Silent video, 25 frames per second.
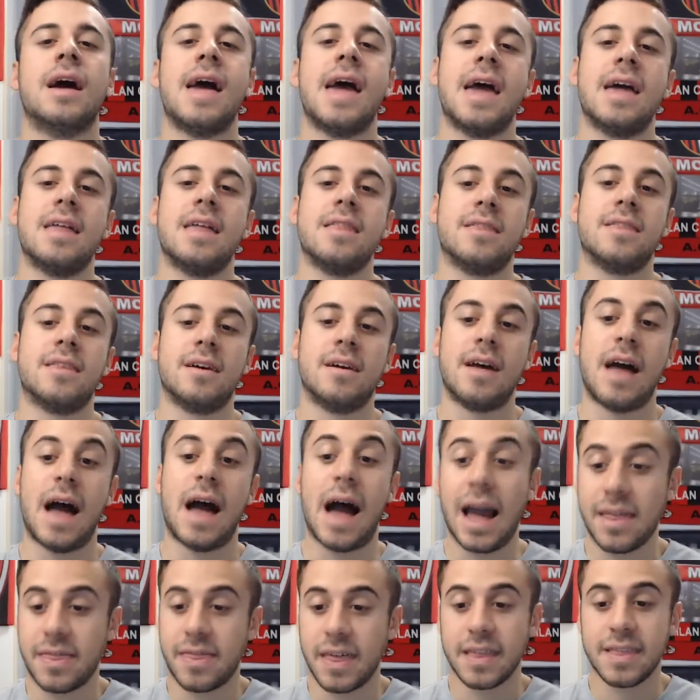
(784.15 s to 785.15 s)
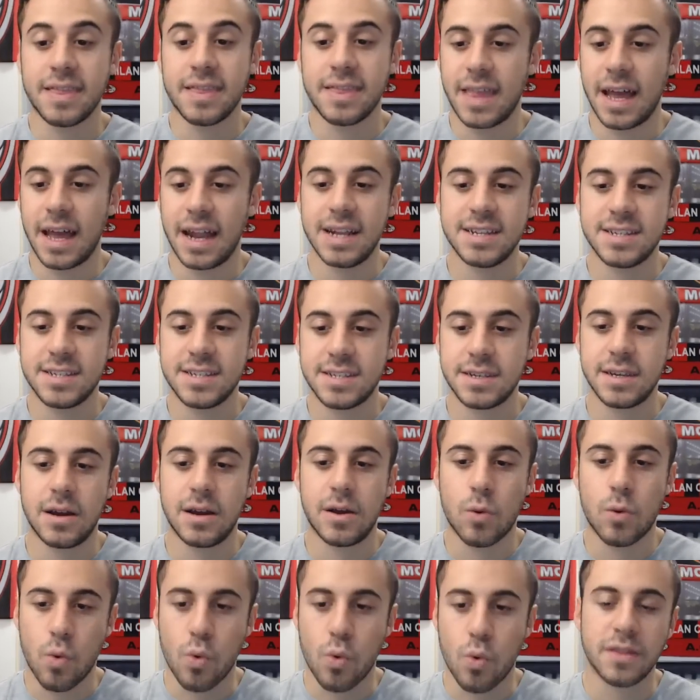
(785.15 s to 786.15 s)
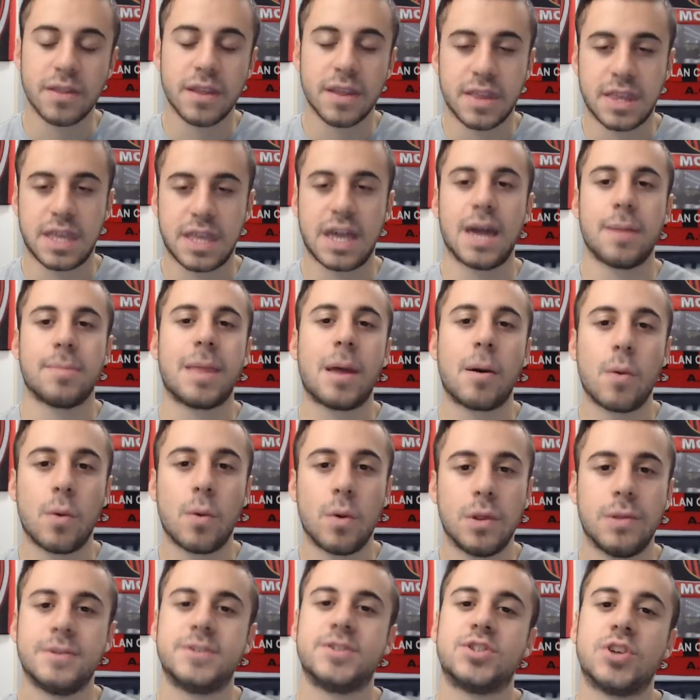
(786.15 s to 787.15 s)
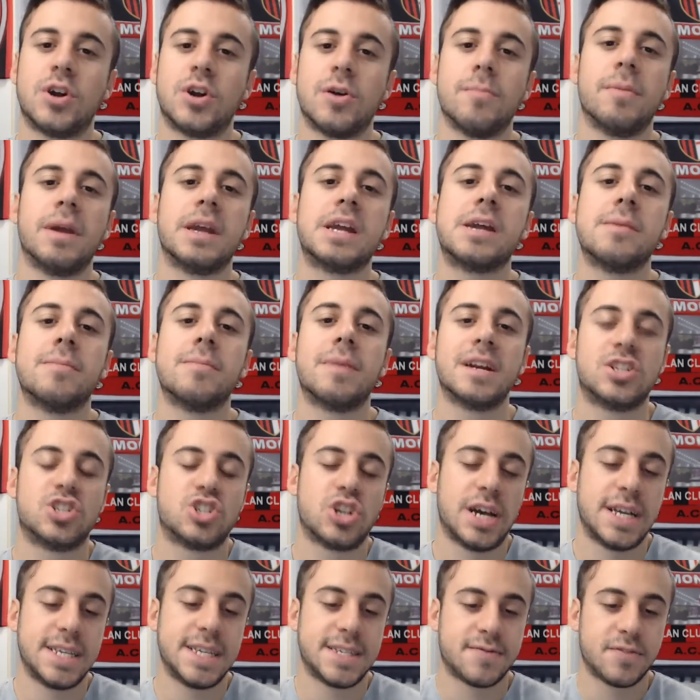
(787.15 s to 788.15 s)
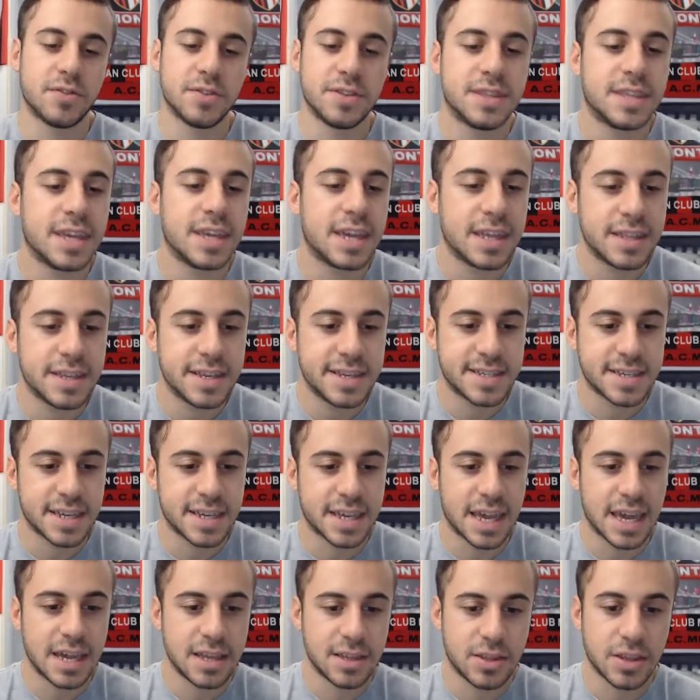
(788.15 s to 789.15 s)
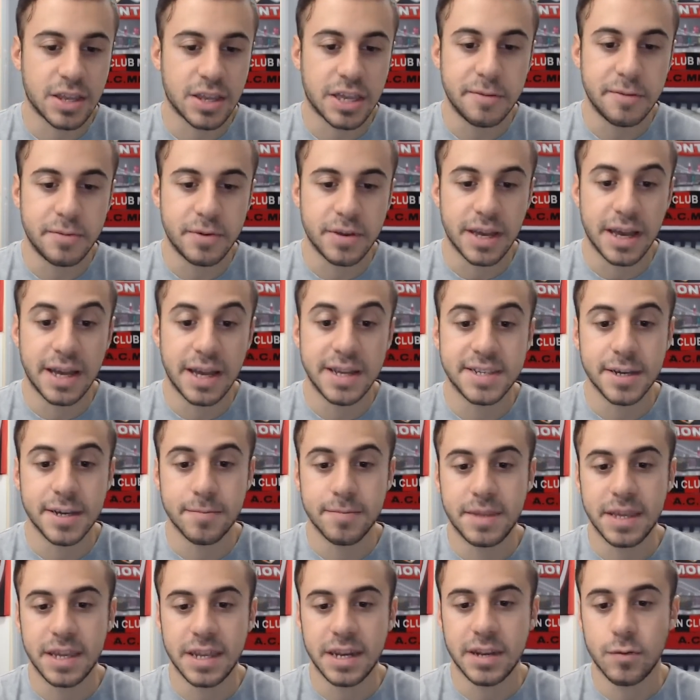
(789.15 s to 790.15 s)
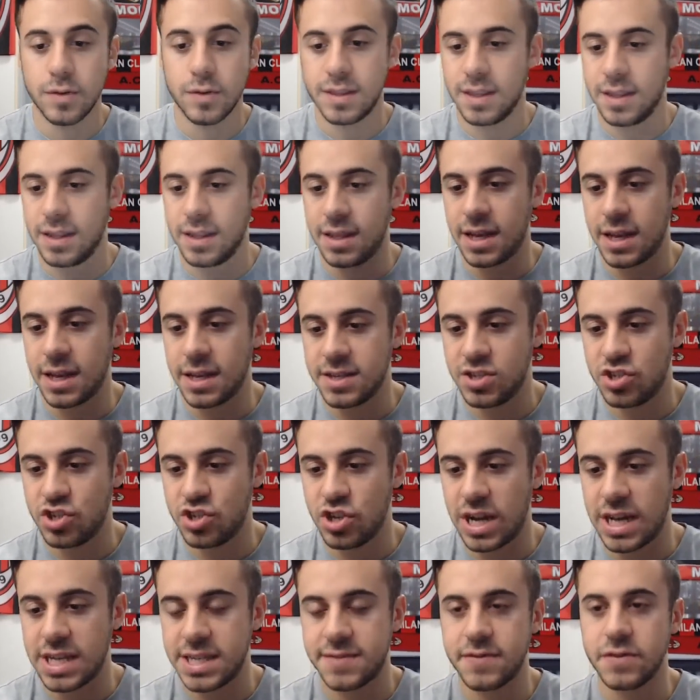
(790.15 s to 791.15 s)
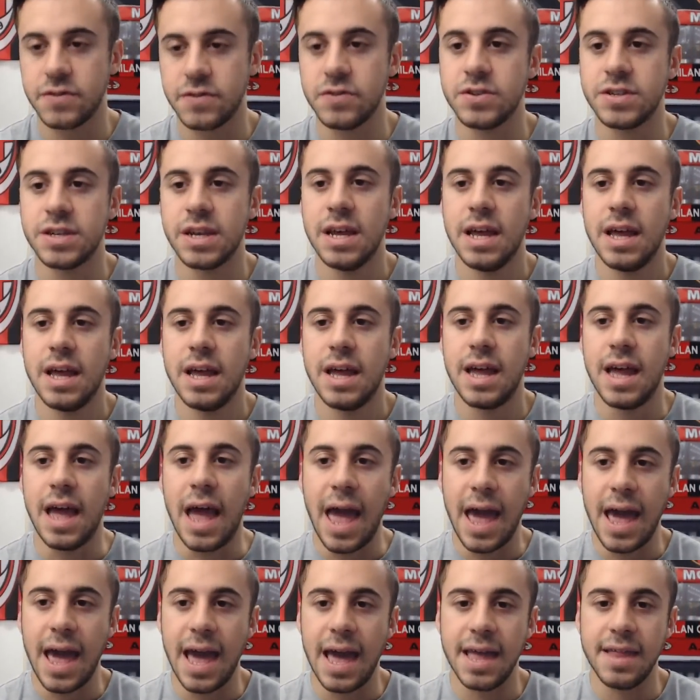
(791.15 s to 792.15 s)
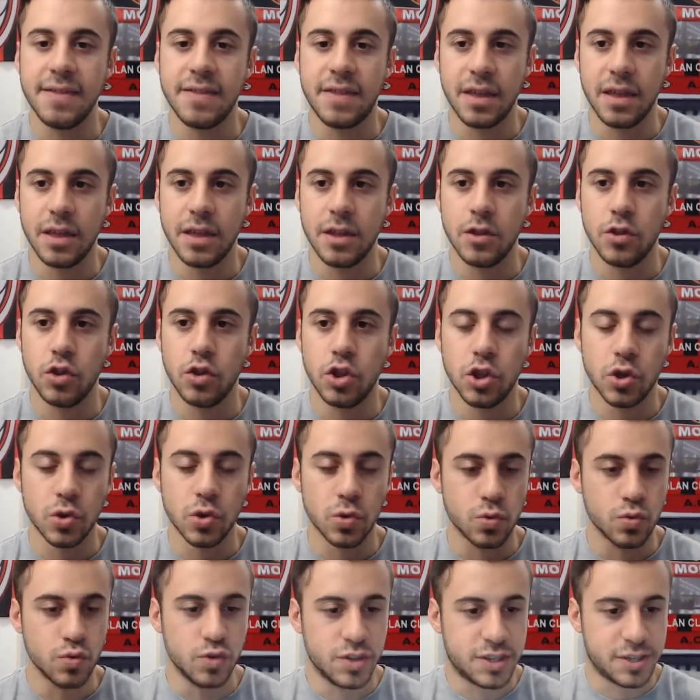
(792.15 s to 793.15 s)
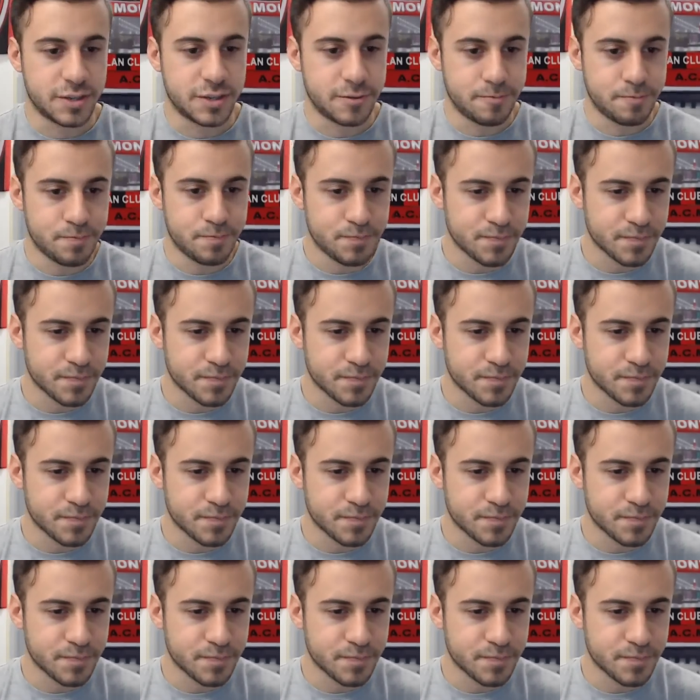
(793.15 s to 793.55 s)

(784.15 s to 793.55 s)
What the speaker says: And I think that is around the time that we'll start making my transfer dailies again to keep you guys updated with the latest transfers and news.